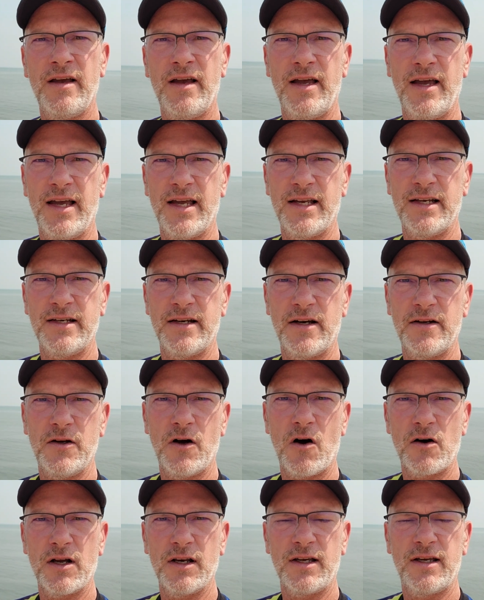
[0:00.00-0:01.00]
And
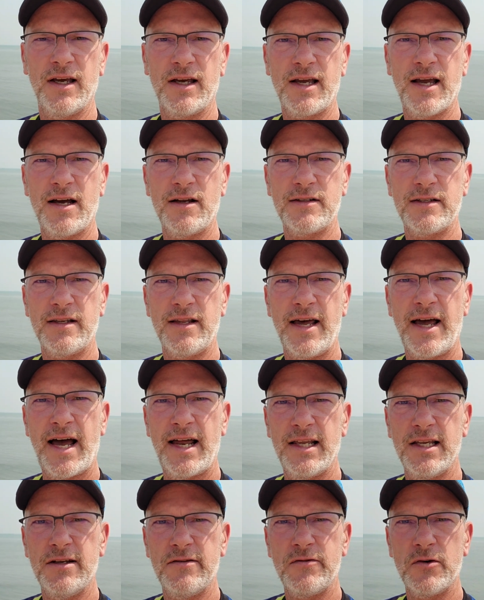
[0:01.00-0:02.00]
y'all can kick out to
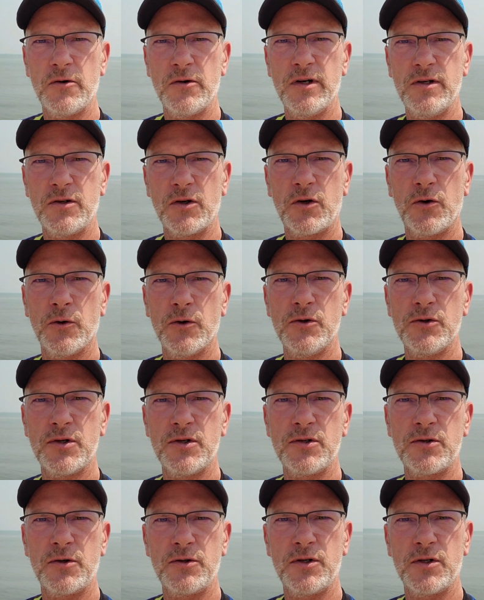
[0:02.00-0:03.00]
that if you're into
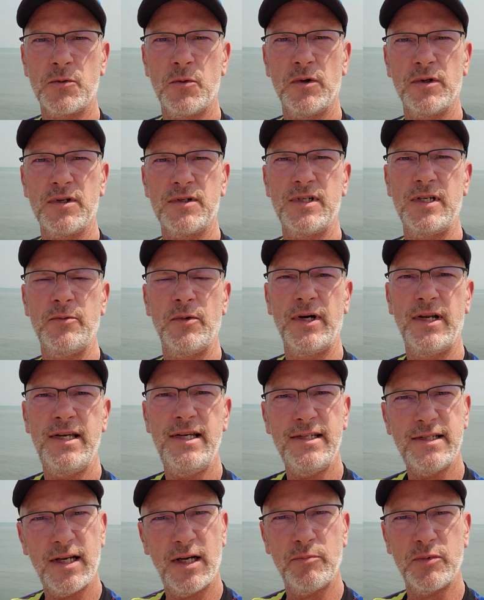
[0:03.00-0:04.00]
cruises or just want to see what
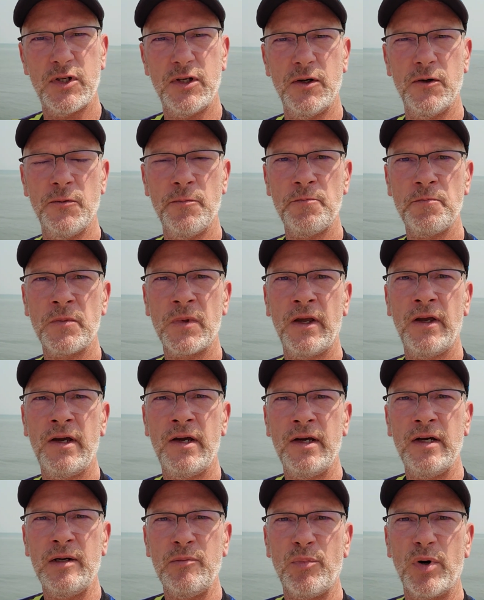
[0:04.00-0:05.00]
he's up to.
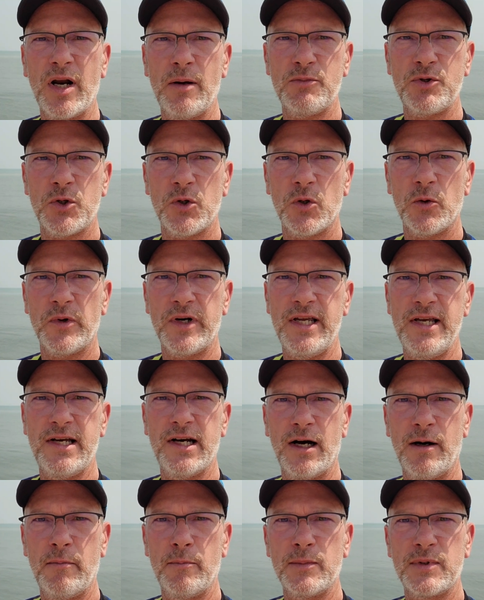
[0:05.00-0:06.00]
But I'm sure when he
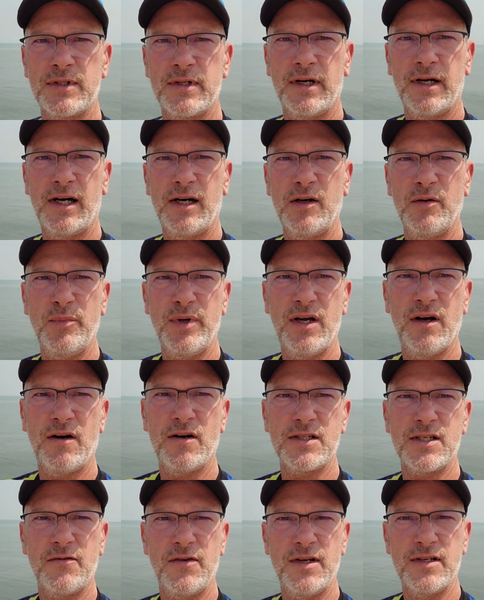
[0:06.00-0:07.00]
comes,
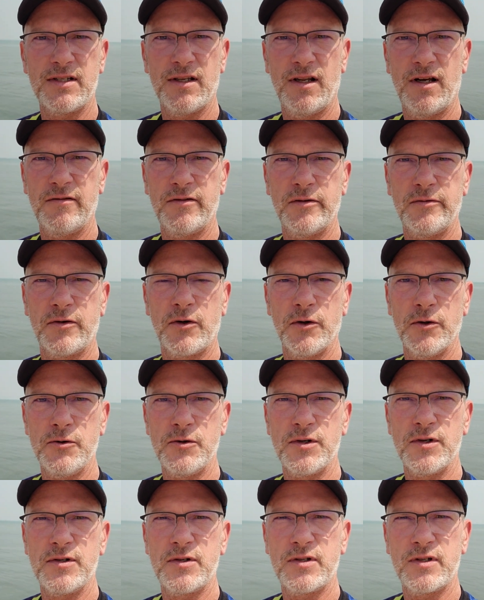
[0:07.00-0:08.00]
because of his love of
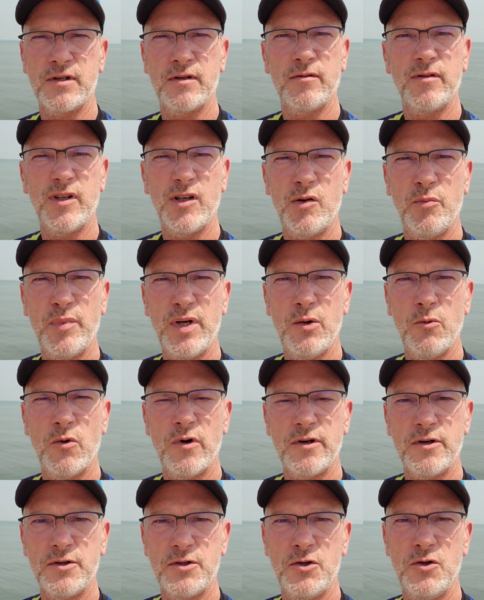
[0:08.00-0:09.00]
cruises, there'll be
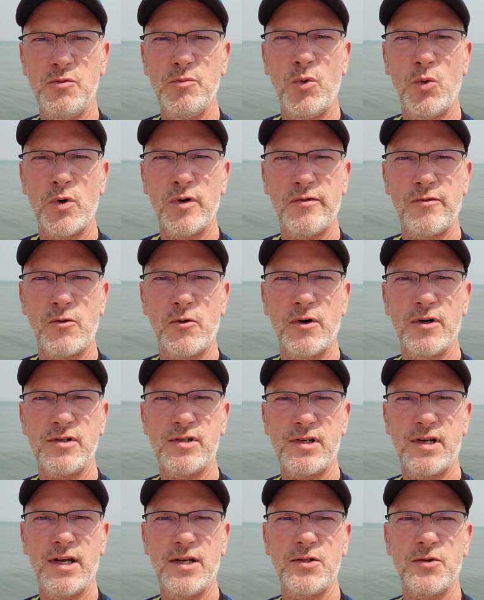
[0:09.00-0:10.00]
one or two more for us
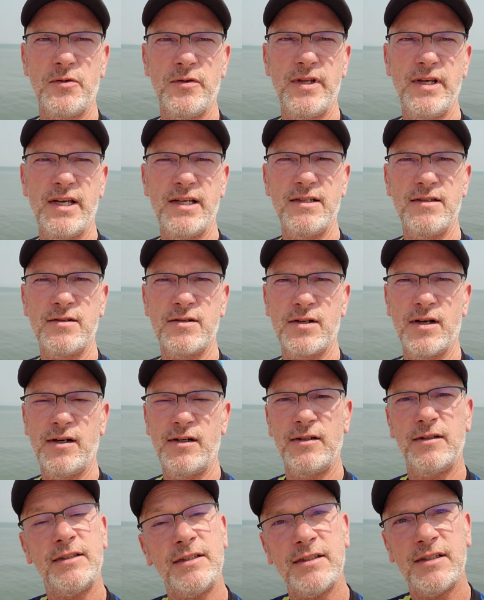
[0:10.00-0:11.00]
scheduled then,
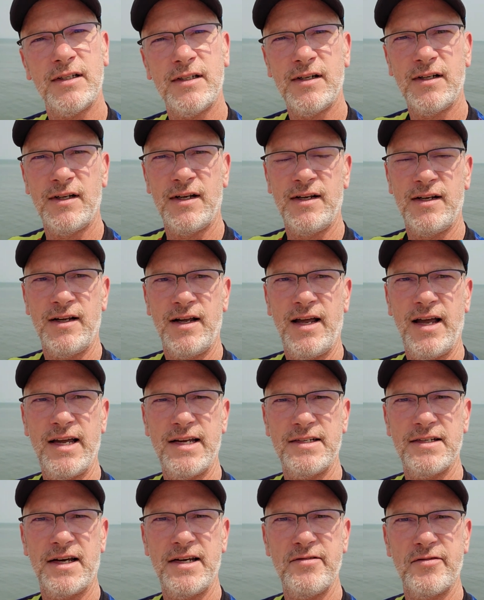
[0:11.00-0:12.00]
so
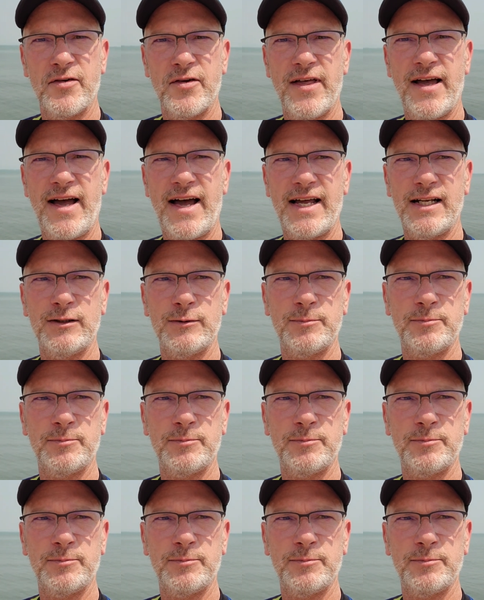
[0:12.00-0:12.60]
hang tight for that.